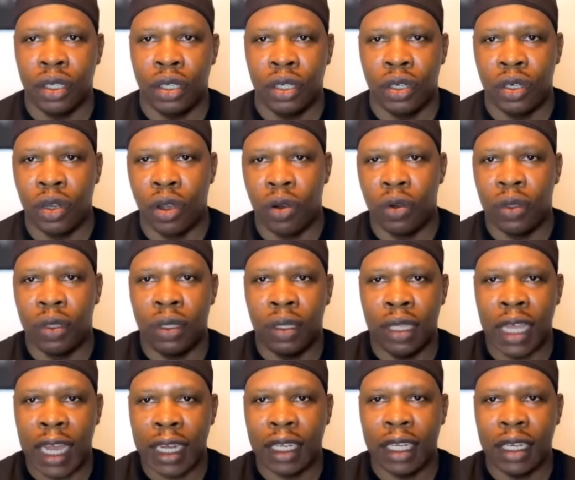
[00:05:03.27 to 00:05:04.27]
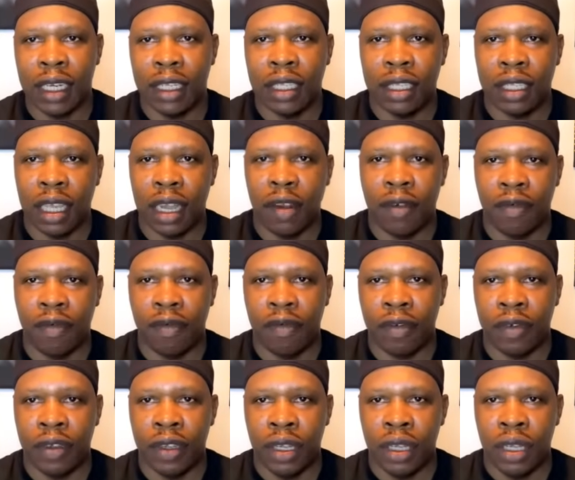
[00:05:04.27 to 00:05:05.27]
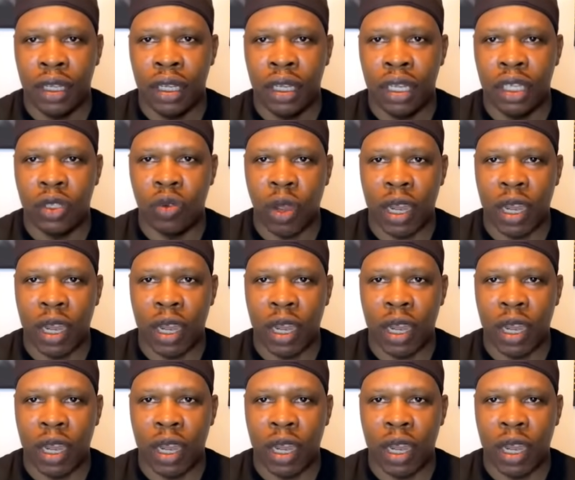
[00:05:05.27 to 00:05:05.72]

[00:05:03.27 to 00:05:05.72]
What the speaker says: Now, that in itself is